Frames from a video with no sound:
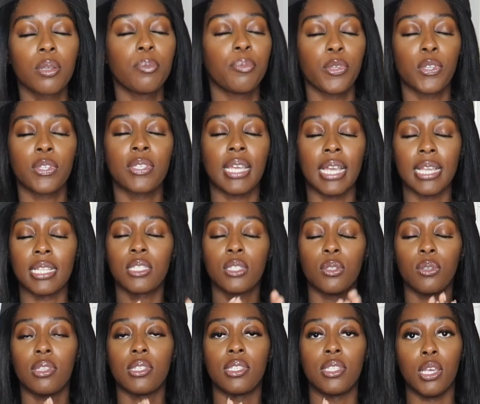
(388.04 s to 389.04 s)
computer science
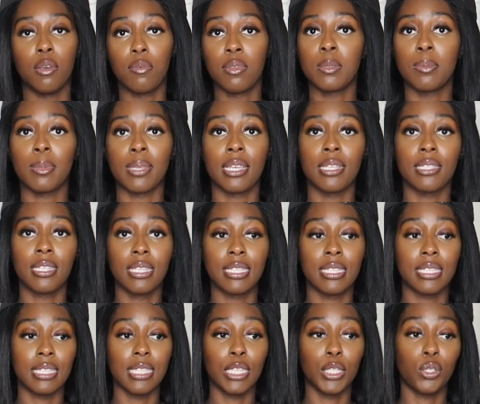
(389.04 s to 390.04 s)
students know this because
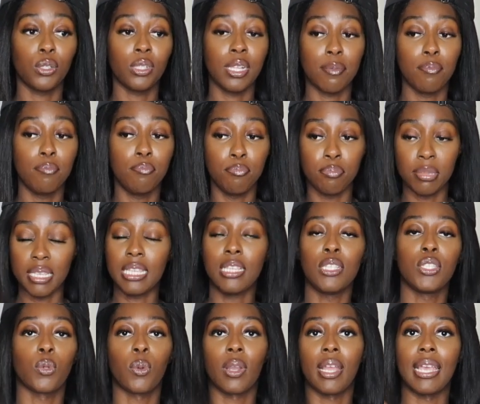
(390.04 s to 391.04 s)
it's literally
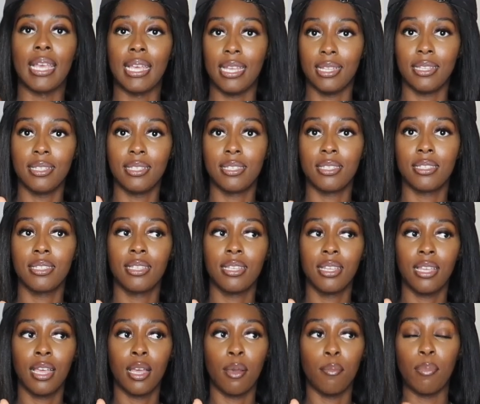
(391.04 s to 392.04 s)
beaten to our heads
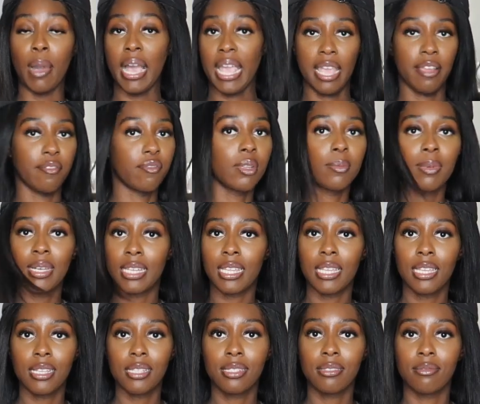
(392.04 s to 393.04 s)
by
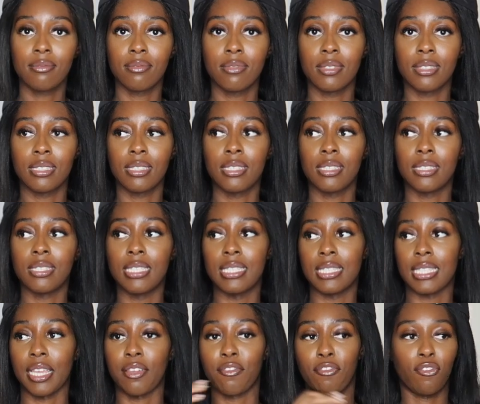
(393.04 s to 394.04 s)
everybody
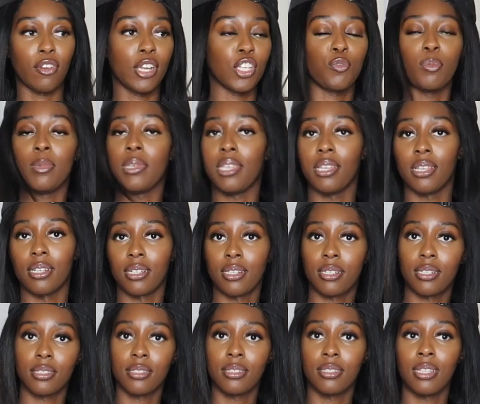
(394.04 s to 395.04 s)
since like freshman
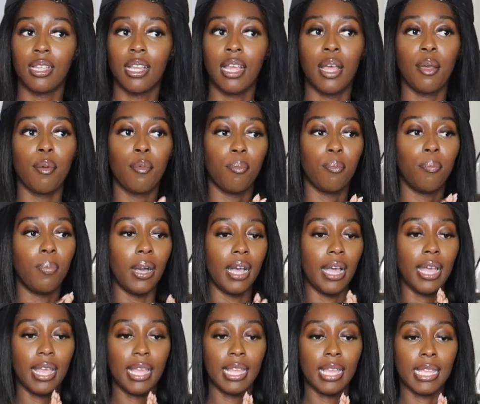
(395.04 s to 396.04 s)
year.
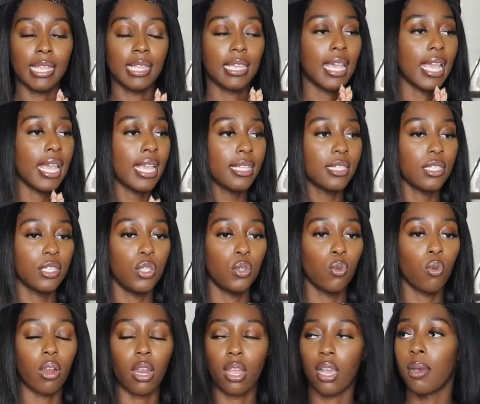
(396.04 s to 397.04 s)
But in case
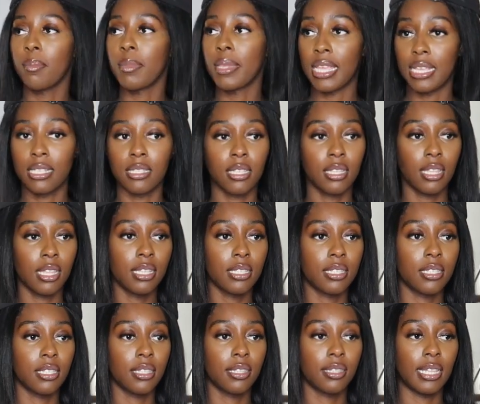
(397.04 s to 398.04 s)
you are coming into
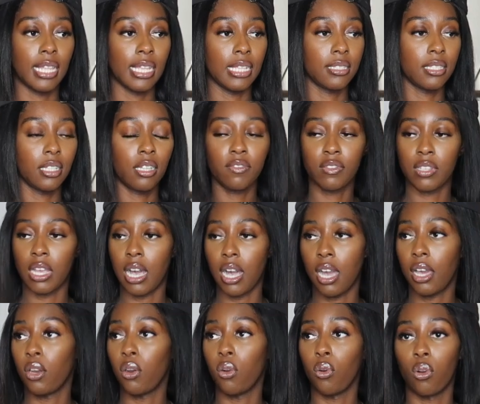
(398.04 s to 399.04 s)
this like
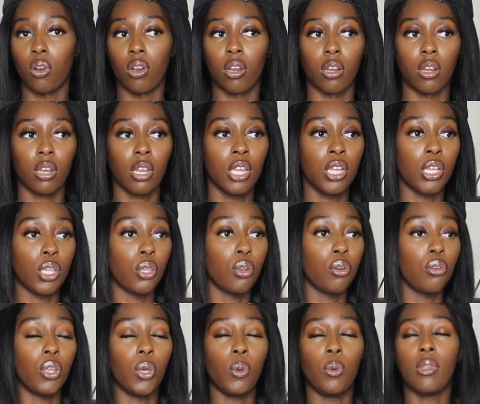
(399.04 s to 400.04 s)
self-taught or you
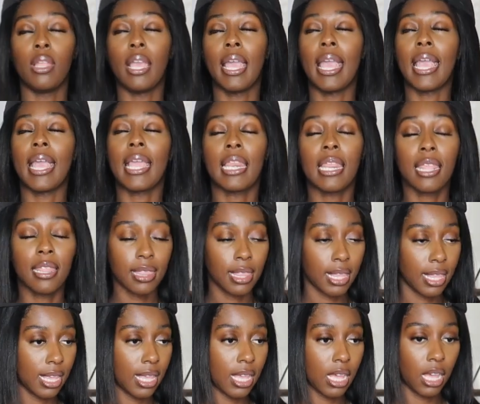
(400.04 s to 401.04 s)
don't know
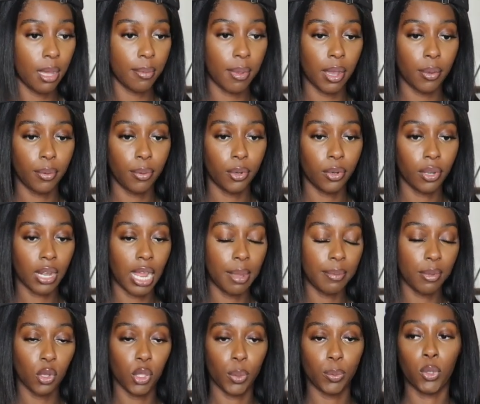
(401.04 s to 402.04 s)
anything about
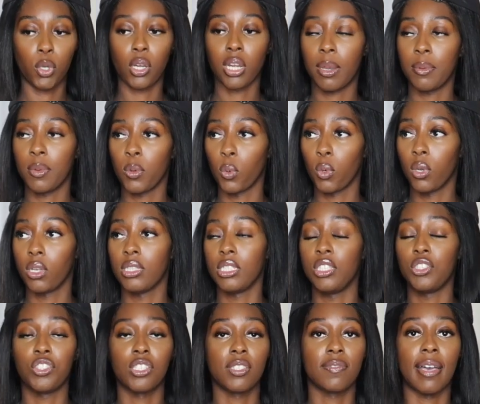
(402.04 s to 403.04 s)
programming or the programming world,
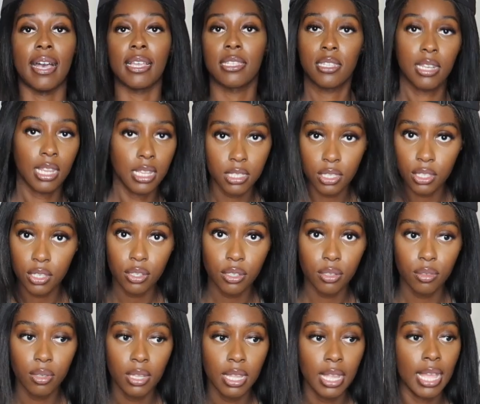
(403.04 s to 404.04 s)
this just fascinates
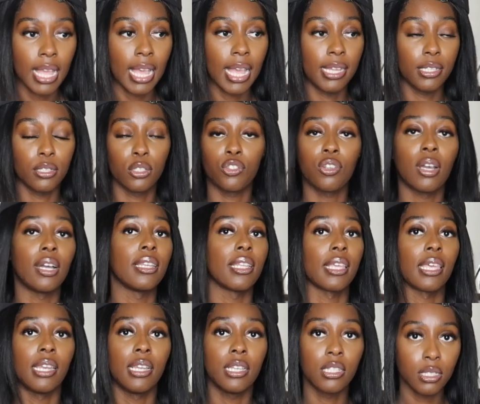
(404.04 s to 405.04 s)
you and you're trying to
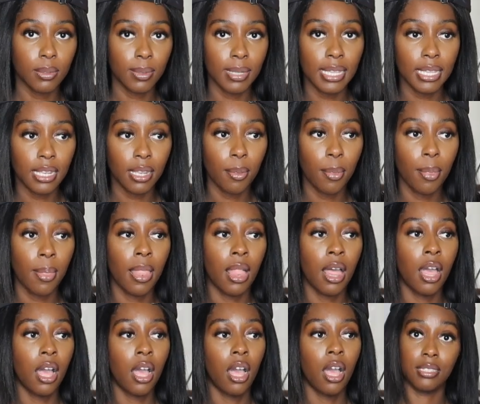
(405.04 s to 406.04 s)
get into it,
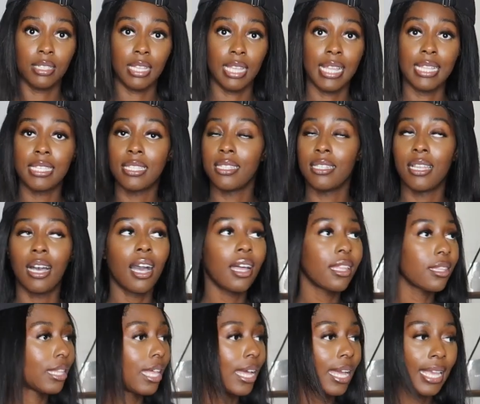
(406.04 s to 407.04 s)
it's
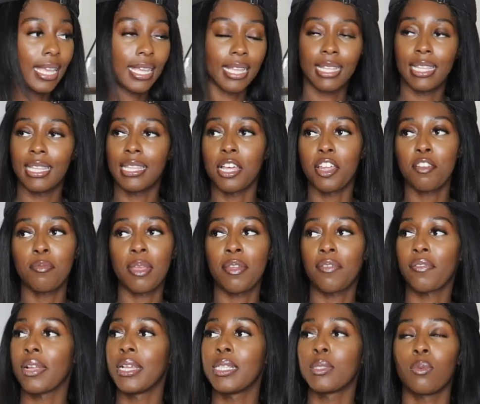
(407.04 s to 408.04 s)
not like a lot of my
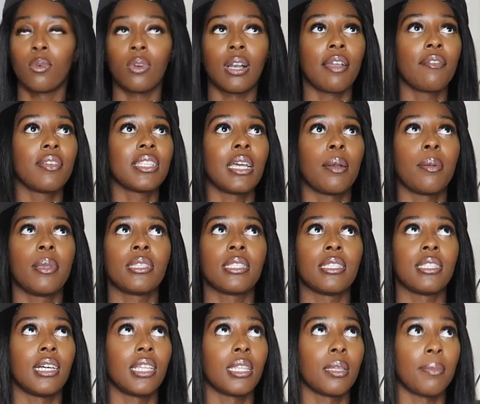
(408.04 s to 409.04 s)
friends will, every time I used to
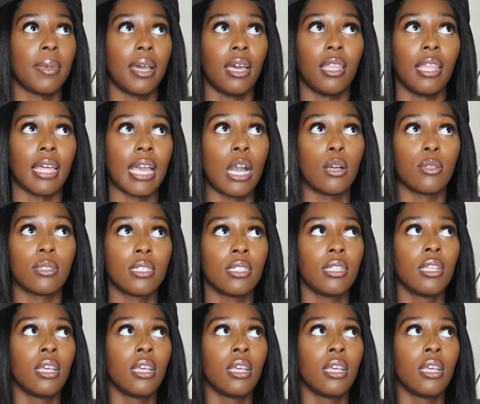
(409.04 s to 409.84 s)
tell them about like how